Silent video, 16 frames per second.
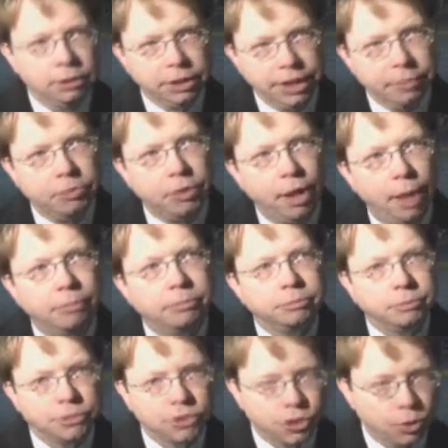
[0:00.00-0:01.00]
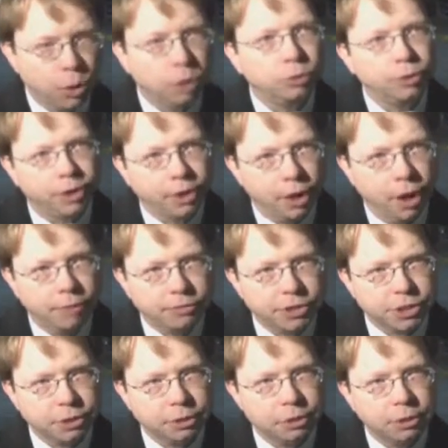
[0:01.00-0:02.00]
leaped up, struggled with the
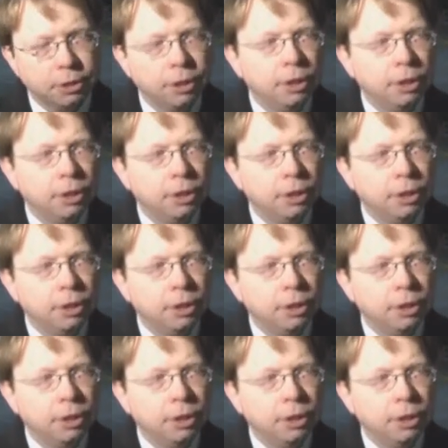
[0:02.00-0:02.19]
officer,